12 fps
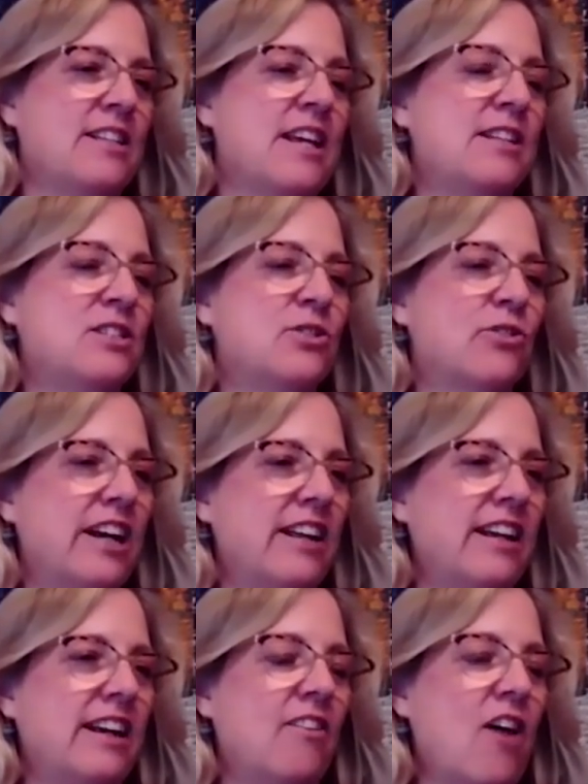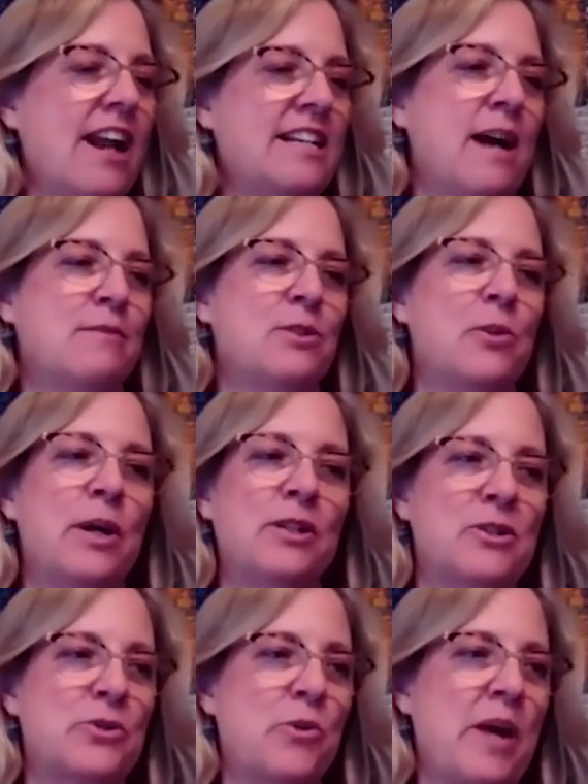it's, it's really a lot of times
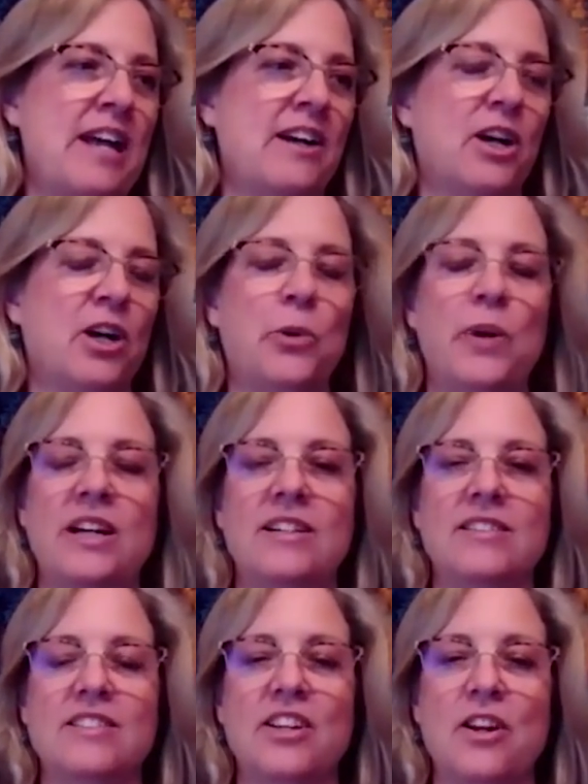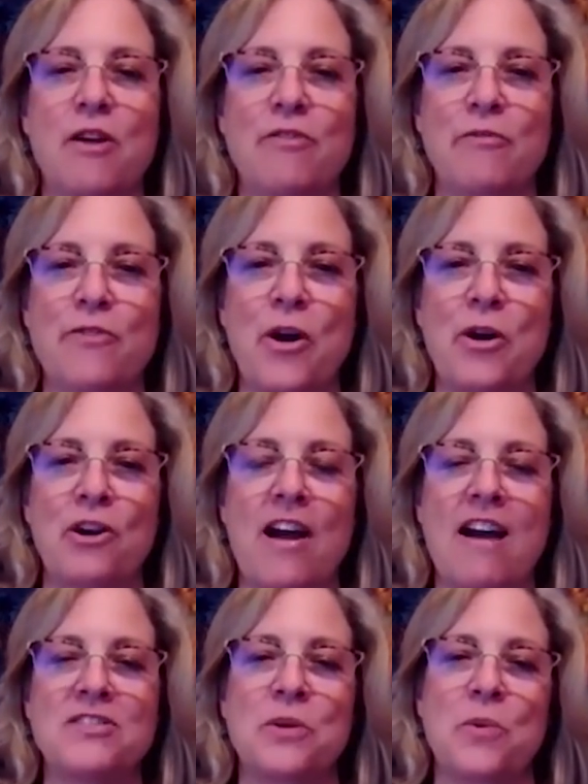quilters will make a quilt, you know, from
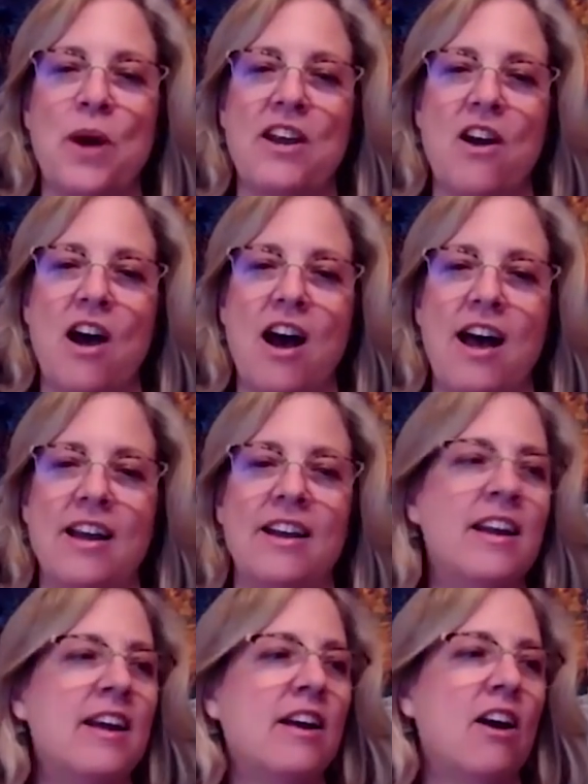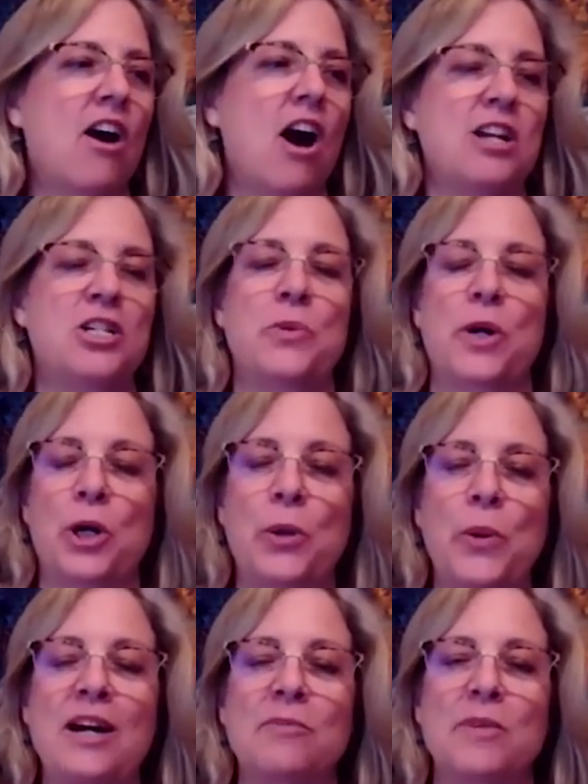photographs and whatnot onto a
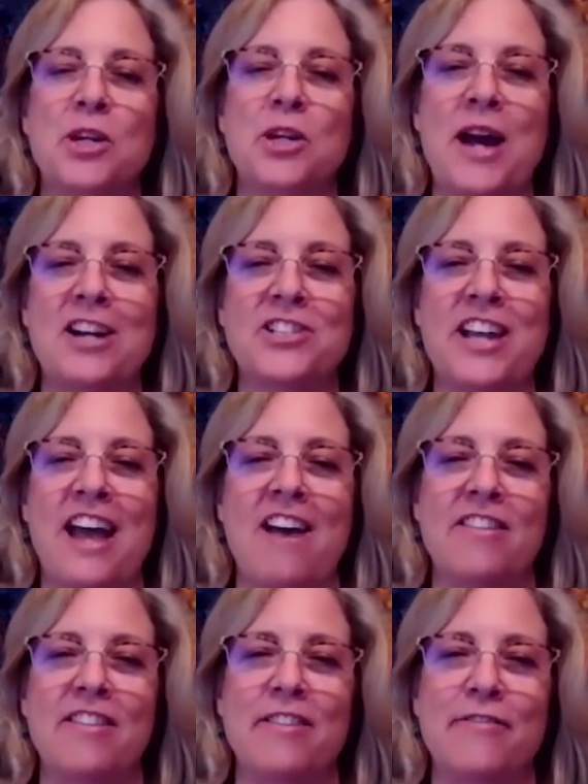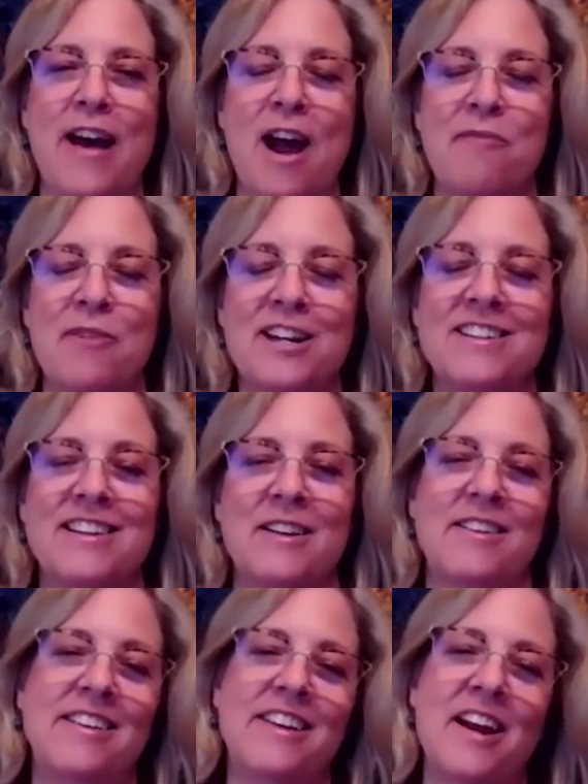quilt, but you actually have it in the fabric,
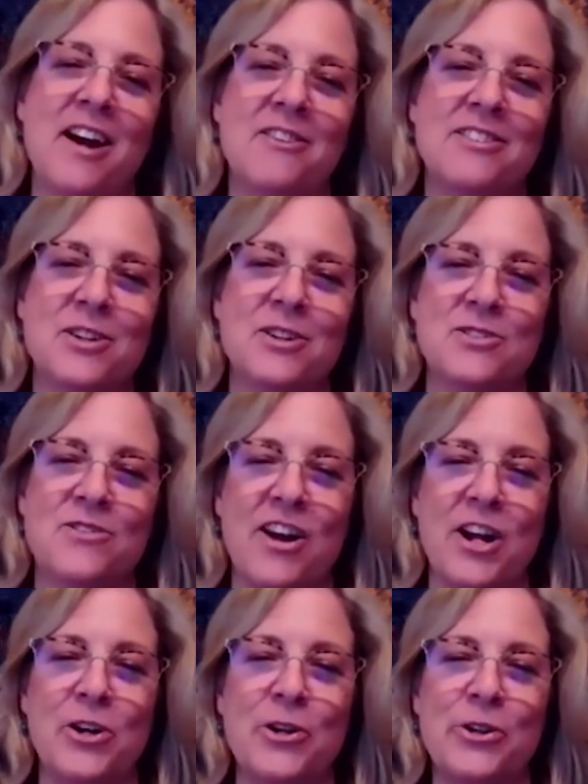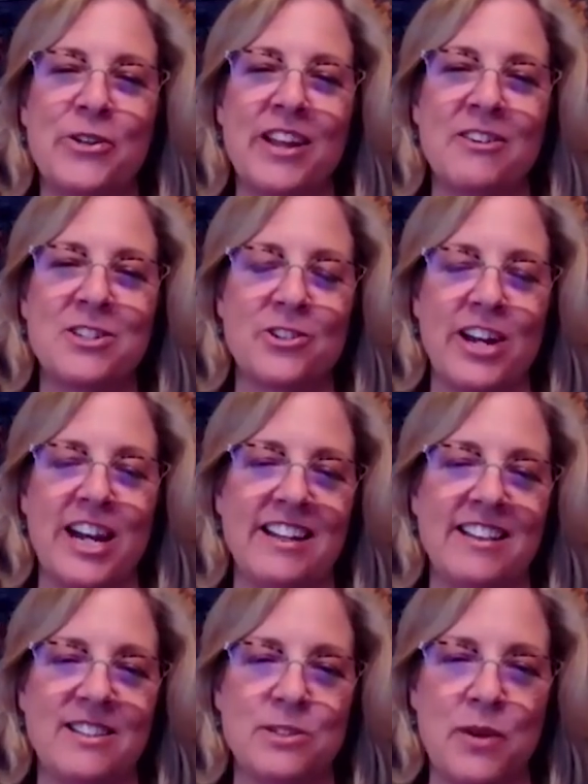you know, so it's very cool that it was
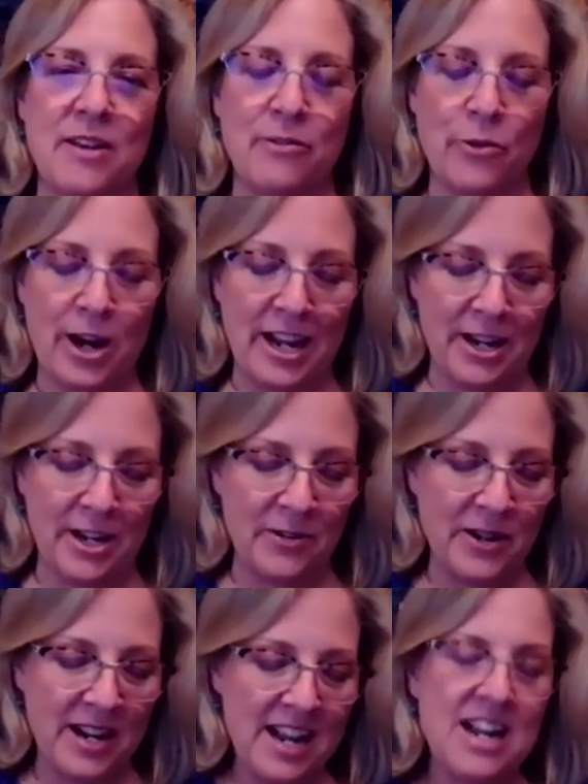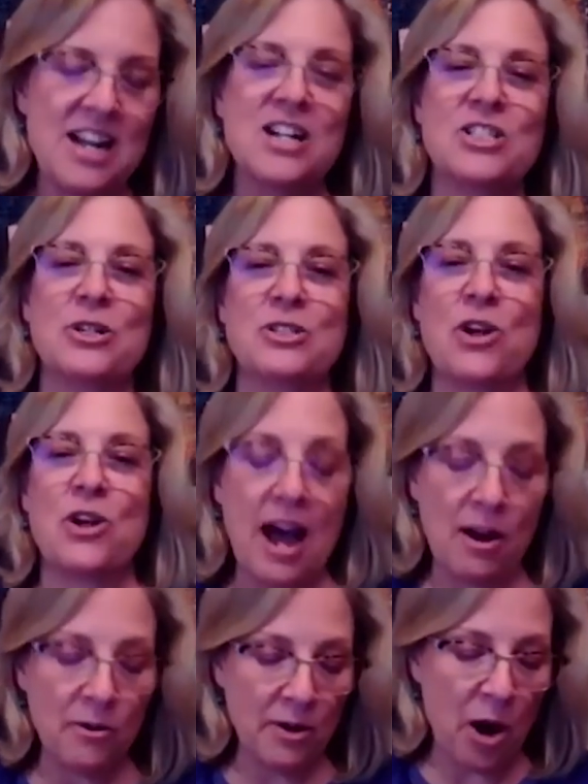created this way for you. So
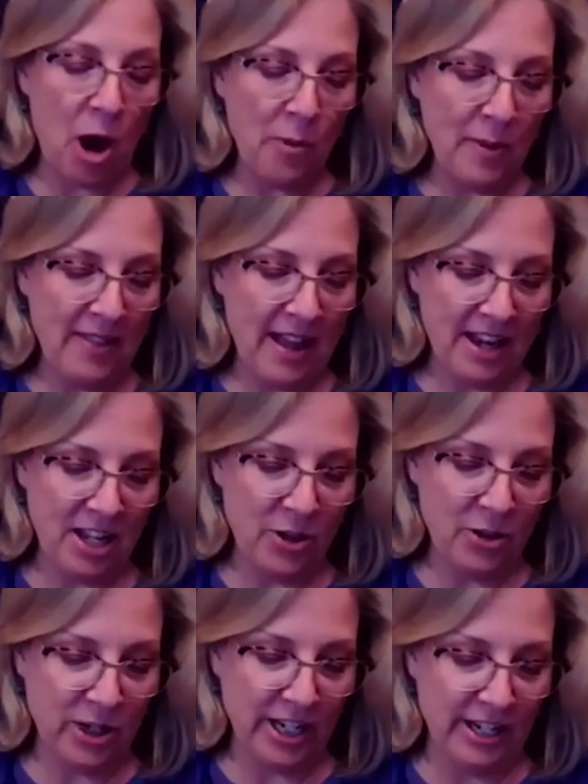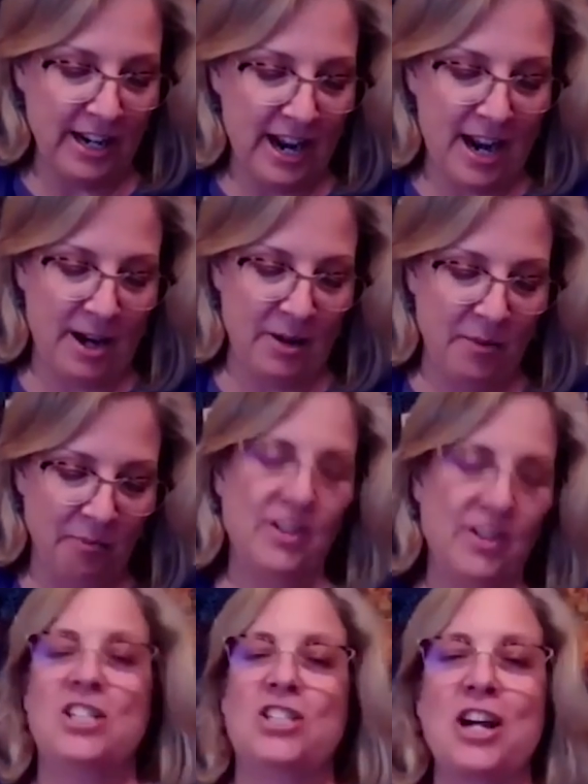Scott, we were hoping that you could uh,
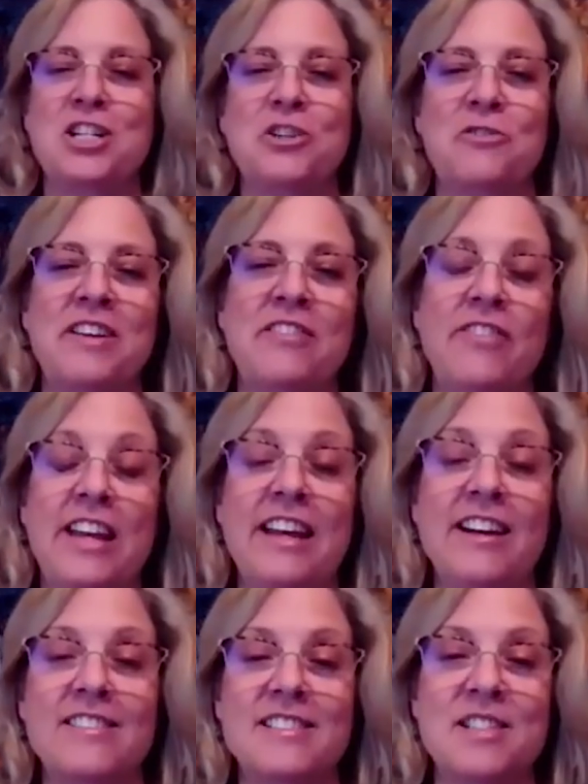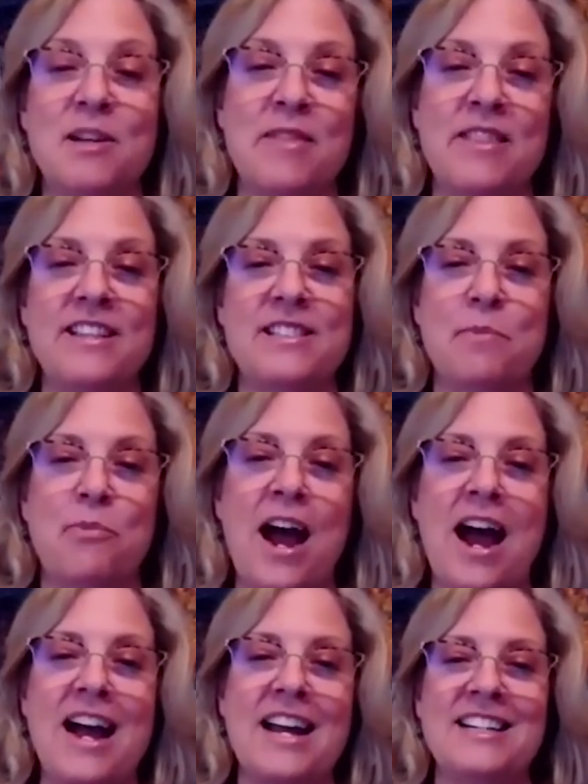start to reveal some of these
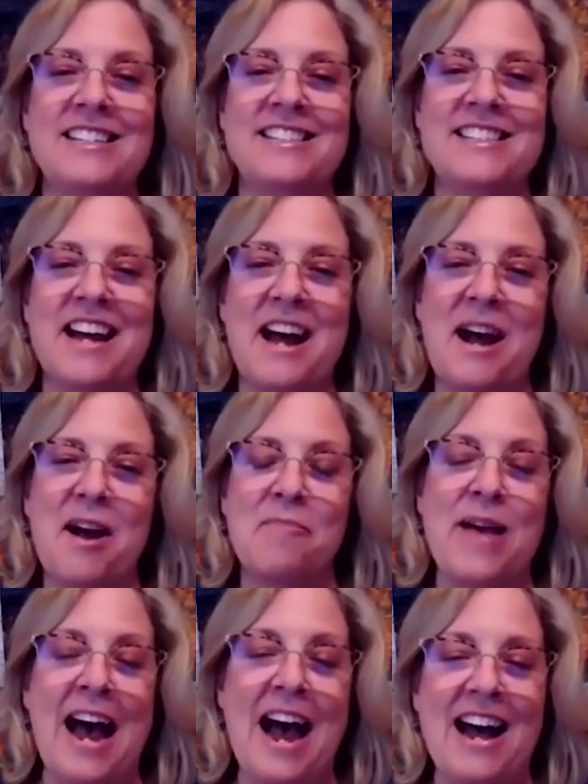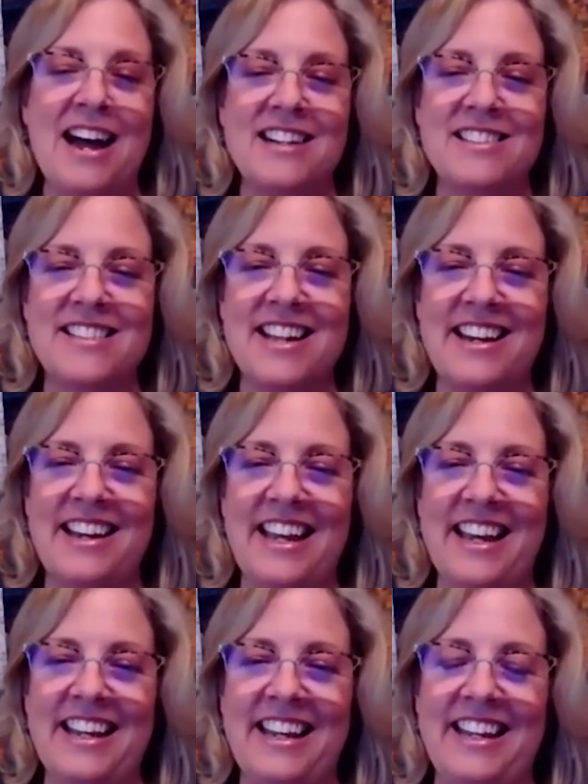surprise uh, bags that
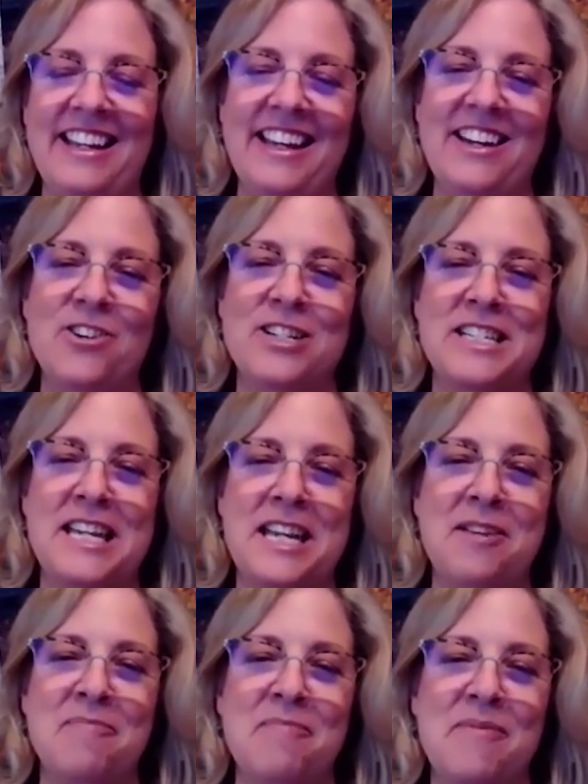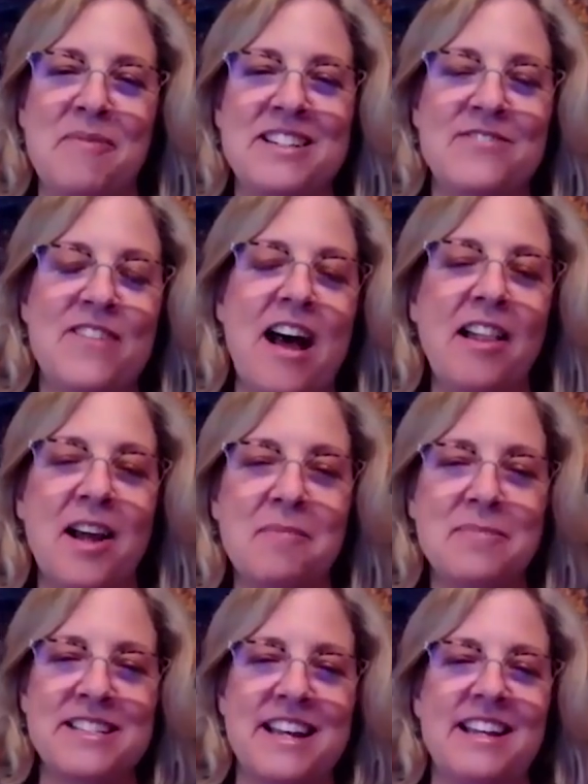Annie and her team
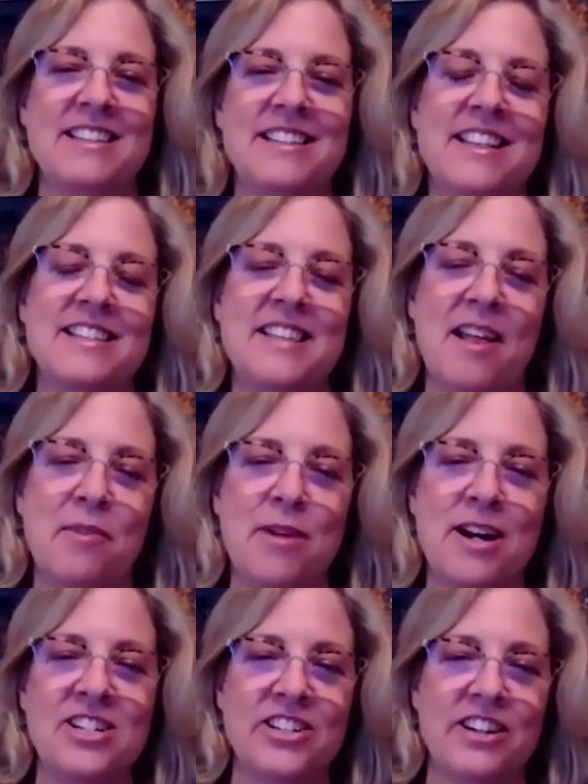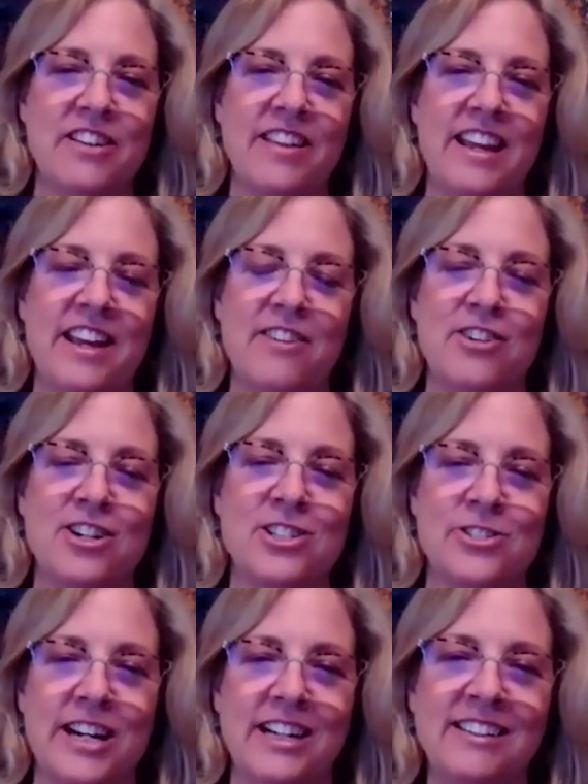developed in the celebration of the
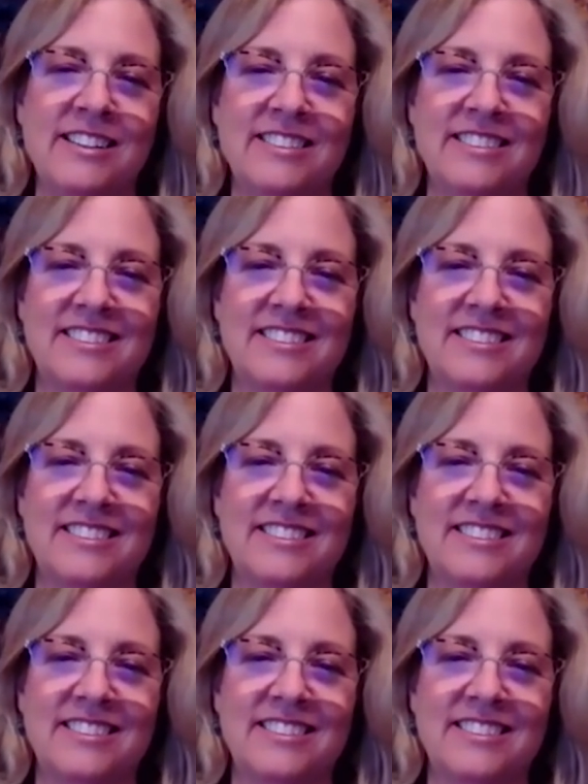anniversary.